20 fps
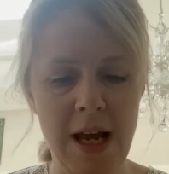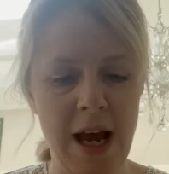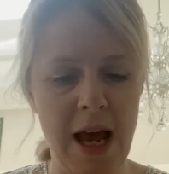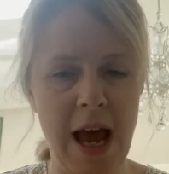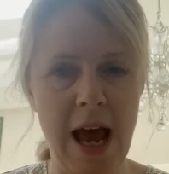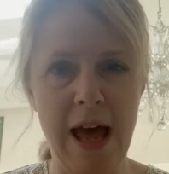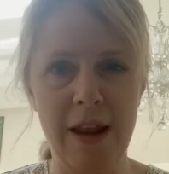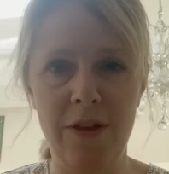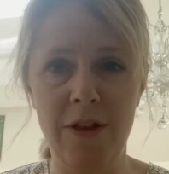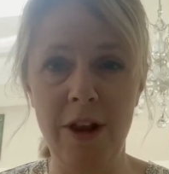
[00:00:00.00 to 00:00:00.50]

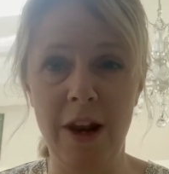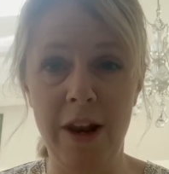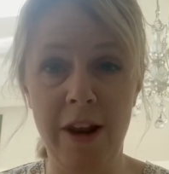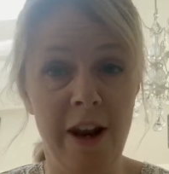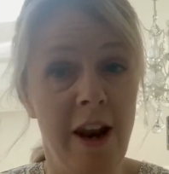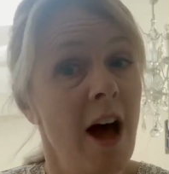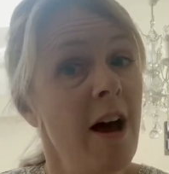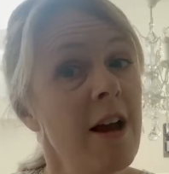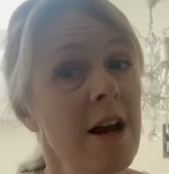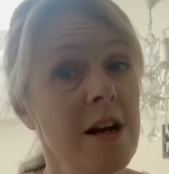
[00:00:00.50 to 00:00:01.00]
and that the
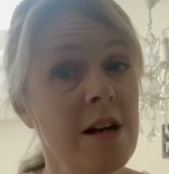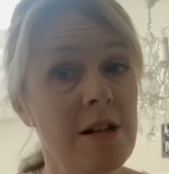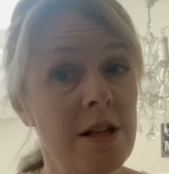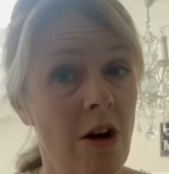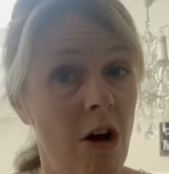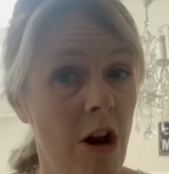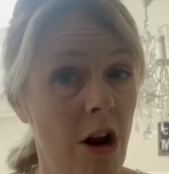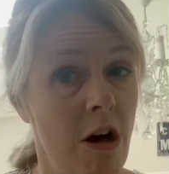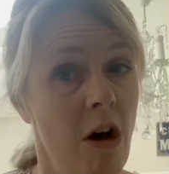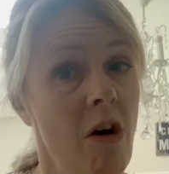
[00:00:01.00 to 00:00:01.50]
lines
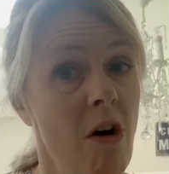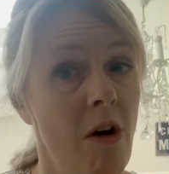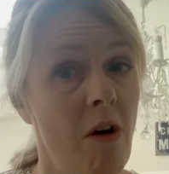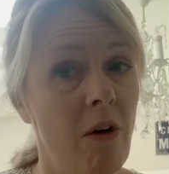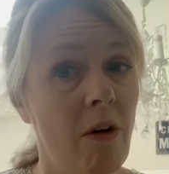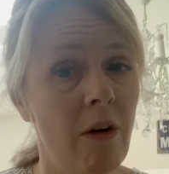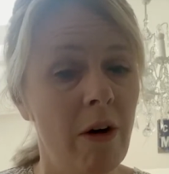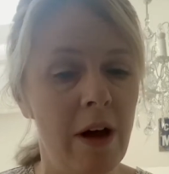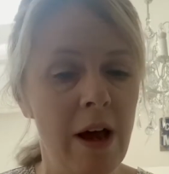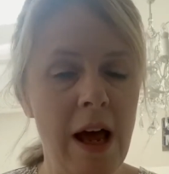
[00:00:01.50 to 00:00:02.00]
are
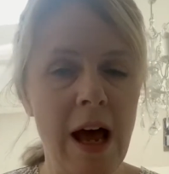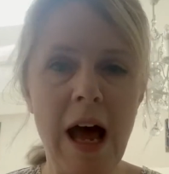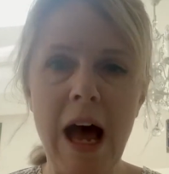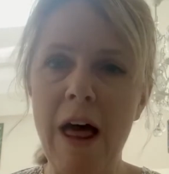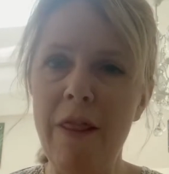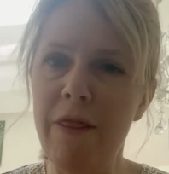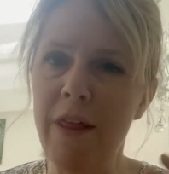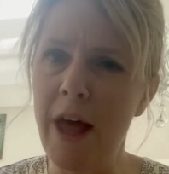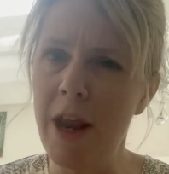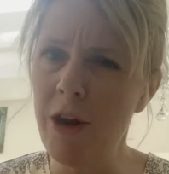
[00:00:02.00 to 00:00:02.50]
long
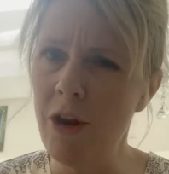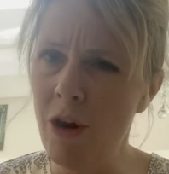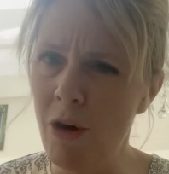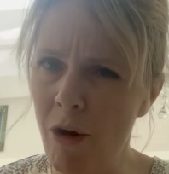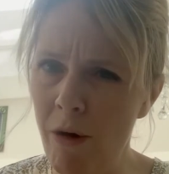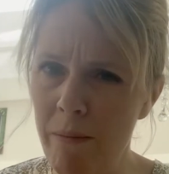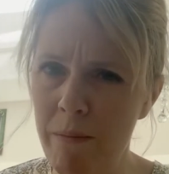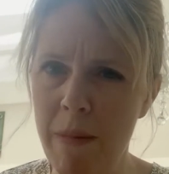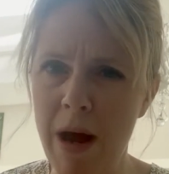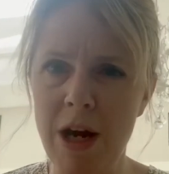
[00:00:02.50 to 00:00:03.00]
and they're
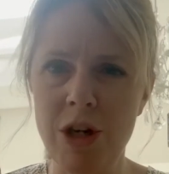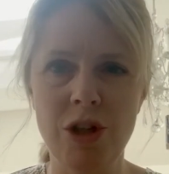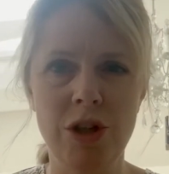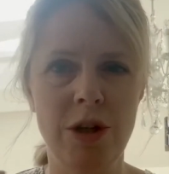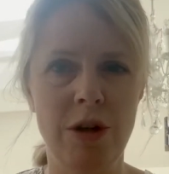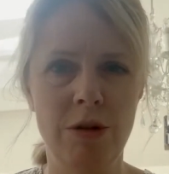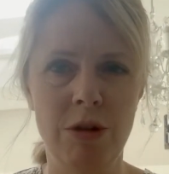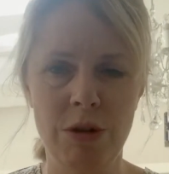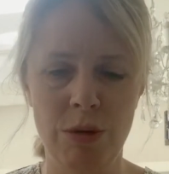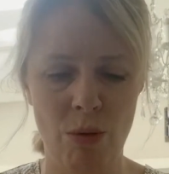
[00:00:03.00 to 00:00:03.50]
not measured
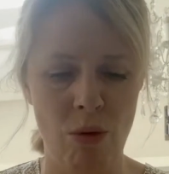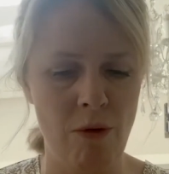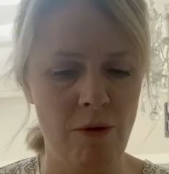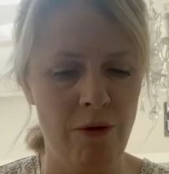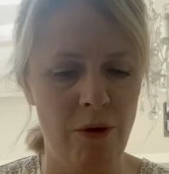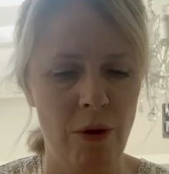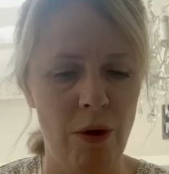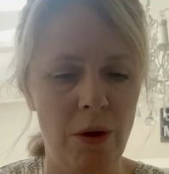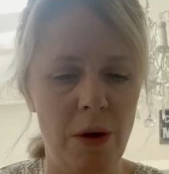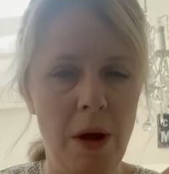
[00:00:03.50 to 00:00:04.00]
and
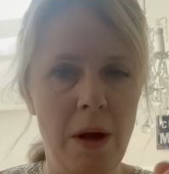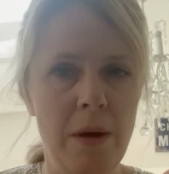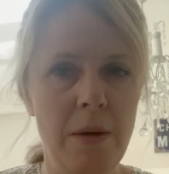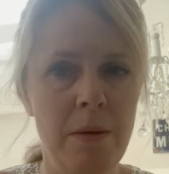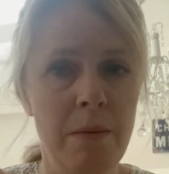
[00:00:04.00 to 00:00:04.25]
thoughtful.